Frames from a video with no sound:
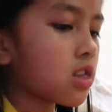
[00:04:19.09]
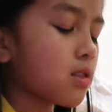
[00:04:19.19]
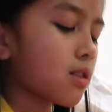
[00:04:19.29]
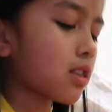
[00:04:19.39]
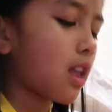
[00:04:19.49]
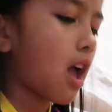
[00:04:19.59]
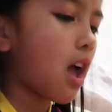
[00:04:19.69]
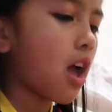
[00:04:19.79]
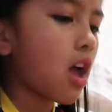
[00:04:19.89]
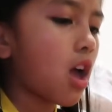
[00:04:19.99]
I
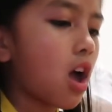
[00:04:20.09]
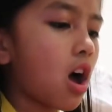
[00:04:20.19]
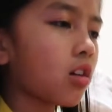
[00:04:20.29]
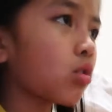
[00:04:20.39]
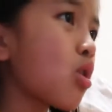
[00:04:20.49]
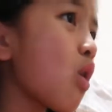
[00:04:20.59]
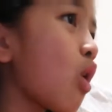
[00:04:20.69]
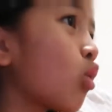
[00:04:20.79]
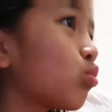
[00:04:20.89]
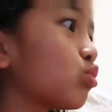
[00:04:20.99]

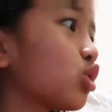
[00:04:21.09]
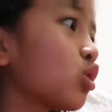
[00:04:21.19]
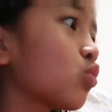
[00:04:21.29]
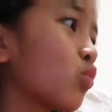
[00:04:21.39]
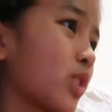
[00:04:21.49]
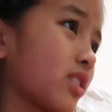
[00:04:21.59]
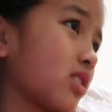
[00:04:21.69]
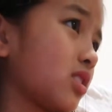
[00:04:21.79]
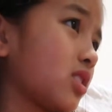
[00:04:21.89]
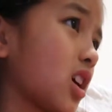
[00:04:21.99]
hope she
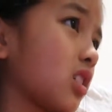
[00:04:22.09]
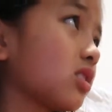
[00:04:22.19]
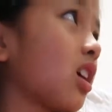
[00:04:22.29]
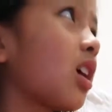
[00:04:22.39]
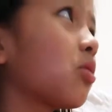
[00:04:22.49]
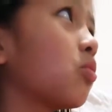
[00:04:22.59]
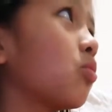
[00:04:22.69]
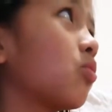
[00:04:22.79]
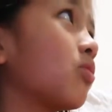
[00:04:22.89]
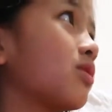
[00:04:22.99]
really says
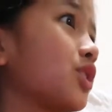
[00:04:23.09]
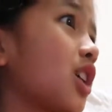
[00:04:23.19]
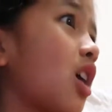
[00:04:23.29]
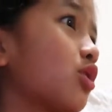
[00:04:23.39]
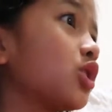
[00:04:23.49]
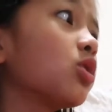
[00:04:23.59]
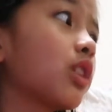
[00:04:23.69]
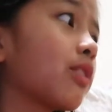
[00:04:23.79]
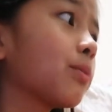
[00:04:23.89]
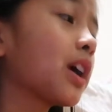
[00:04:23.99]
she'll
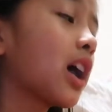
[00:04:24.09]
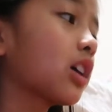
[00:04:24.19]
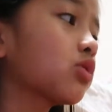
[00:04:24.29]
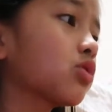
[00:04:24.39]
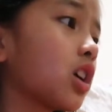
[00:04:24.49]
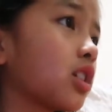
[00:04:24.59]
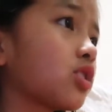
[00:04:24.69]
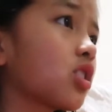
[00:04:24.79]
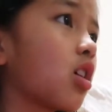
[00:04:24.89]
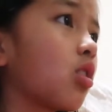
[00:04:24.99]
give me extra,
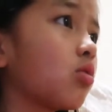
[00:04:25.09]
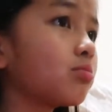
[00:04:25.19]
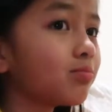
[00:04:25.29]
so.